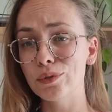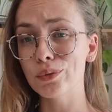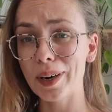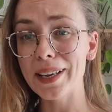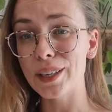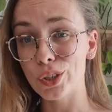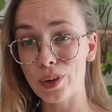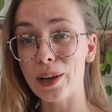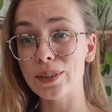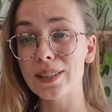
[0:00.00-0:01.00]
great in
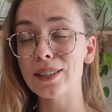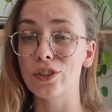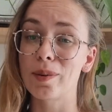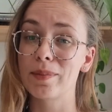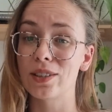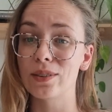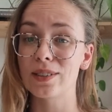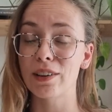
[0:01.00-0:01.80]
trousers and jumpsuits.